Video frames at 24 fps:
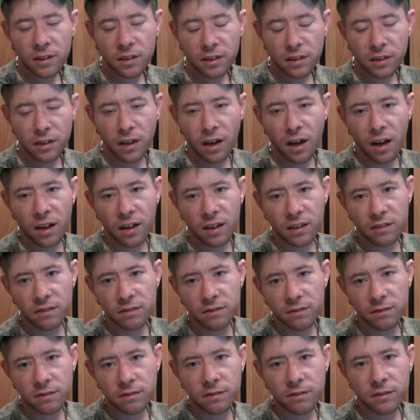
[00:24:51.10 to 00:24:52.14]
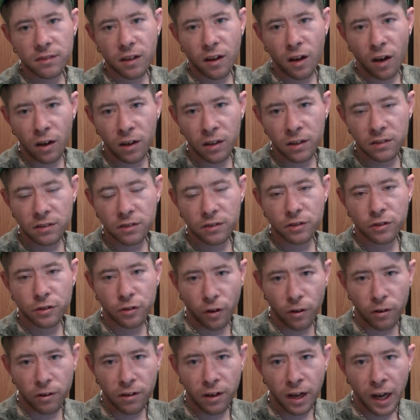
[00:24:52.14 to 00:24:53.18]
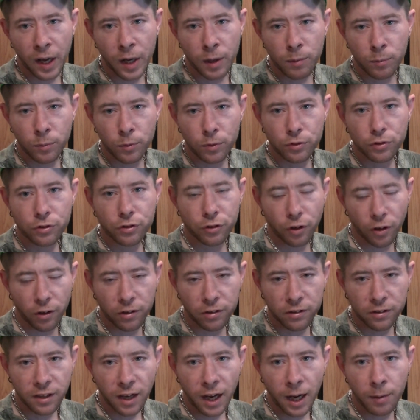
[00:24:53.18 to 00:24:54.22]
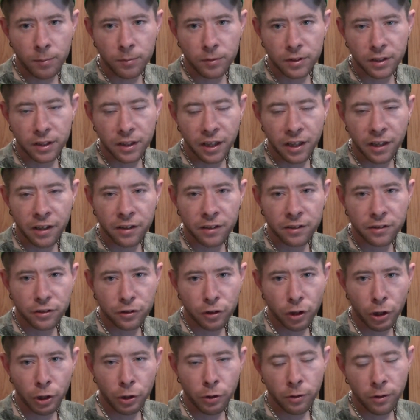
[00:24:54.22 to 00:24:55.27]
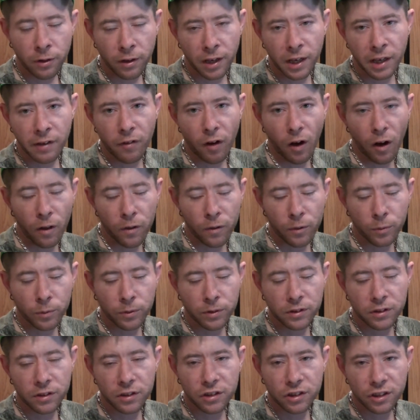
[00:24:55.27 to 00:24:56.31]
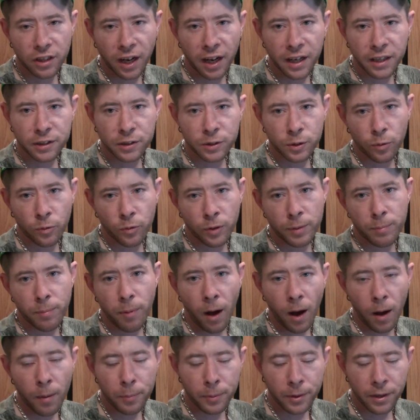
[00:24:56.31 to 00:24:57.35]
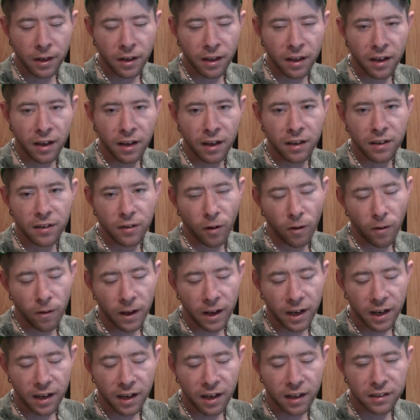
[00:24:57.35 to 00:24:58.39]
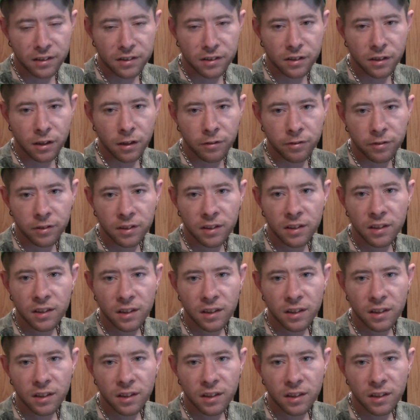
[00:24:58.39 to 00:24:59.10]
You got to hunt certain animals certain times of year so you can give other ones a chance to repopulate and all that kind of stuff.